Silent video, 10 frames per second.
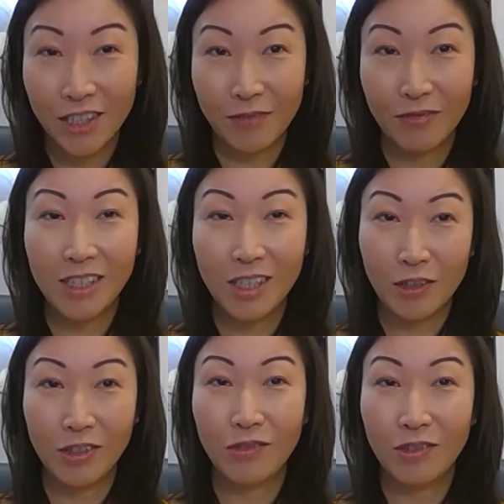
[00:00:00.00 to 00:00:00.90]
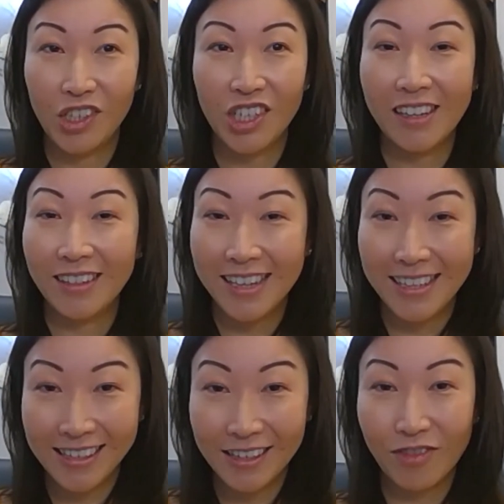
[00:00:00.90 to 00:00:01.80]
of testosterone gel
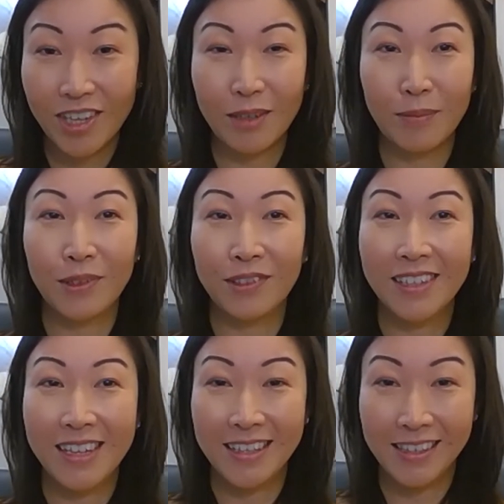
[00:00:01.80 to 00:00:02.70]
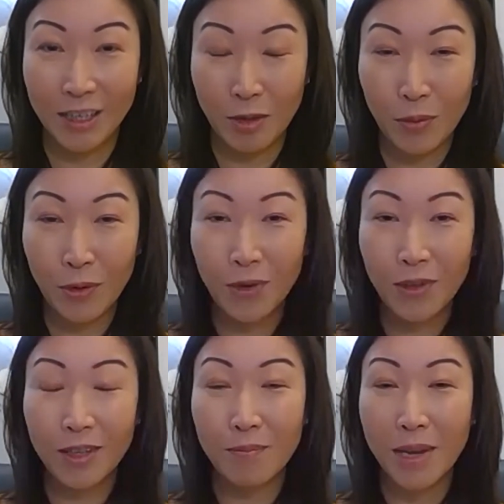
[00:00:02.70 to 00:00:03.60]
is available in Singapore.
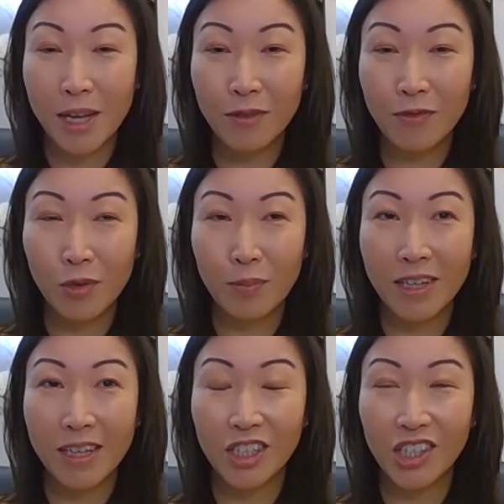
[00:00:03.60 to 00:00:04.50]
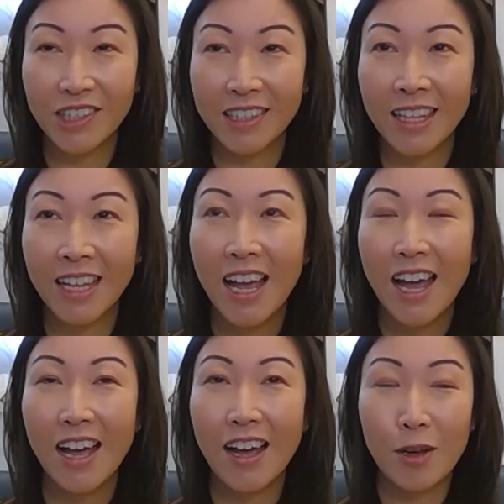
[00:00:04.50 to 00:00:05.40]
The male formulation
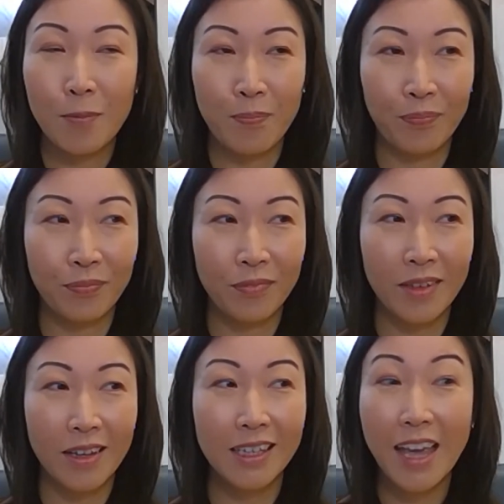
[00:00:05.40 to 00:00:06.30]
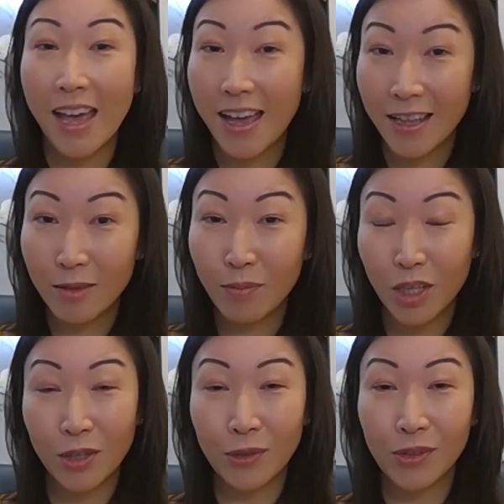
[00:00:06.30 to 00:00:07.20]
um, can be
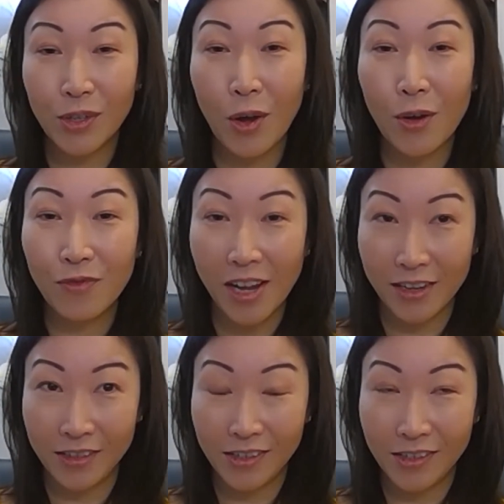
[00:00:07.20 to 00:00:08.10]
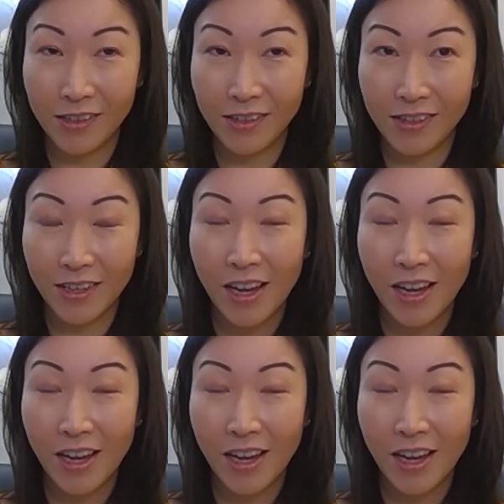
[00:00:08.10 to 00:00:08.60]
used off license.